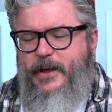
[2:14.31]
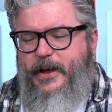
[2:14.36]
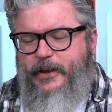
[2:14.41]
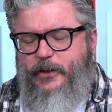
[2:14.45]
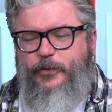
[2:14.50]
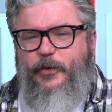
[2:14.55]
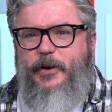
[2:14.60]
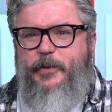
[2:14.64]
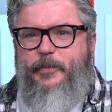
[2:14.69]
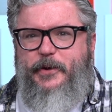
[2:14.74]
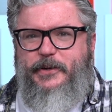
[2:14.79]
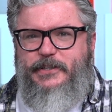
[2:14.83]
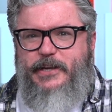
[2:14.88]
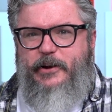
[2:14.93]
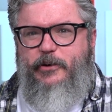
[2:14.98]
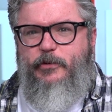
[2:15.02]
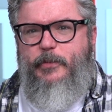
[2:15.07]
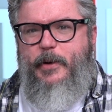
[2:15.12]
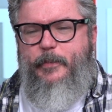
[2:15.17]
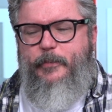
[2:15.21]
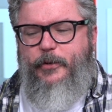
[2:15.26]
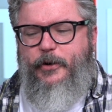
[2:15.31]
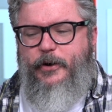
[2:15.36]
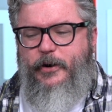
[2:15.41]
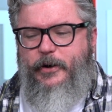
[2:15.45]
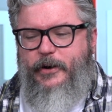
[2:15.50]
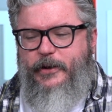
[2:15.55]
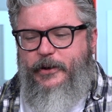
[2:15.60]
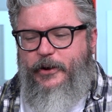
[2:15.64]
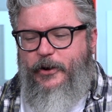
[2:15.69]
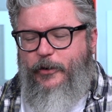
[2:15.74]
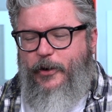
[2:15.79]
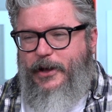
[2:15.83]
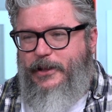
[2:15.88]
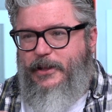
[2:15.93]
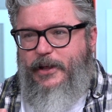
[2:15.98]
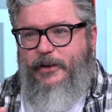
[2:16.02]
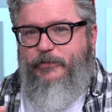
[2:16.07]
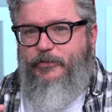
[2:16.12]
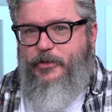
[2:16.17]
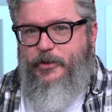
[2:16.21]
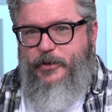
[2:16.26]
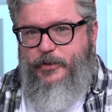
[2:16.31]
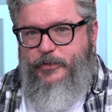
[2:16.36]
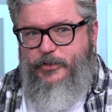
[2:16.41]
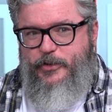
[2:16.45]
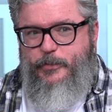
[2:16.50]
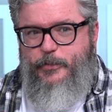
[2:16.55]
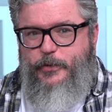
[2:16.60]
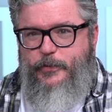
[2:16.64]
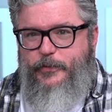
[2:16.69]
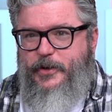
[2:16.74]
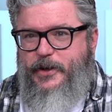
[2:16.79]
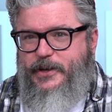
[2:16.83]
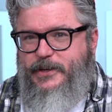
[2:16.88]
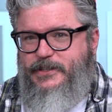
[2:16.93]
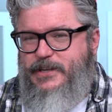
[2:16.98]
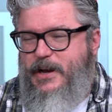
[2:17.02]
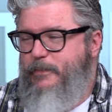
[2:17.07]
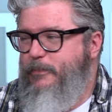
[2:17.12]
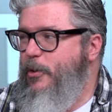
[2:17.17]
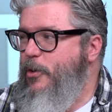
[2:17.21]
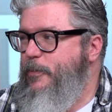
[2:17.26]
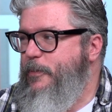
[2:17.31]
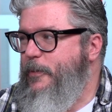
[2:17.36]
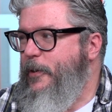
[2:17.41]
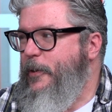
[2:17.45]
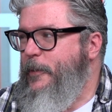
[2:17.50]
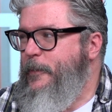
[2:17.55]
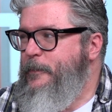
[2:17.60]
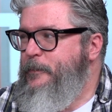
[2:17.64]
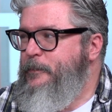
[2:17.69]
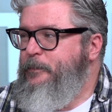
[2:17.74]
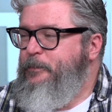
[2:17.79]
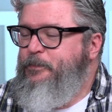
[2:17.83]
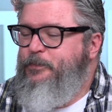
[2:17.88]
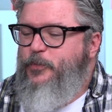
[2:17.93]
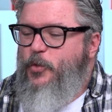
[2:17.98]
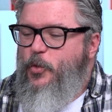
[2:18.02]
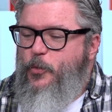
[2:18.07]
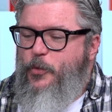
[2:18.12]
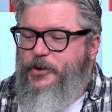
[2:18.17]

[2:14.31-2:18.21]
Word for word: It's funny because I remember, you know, I love the the movie Tampopo, mm-hmm.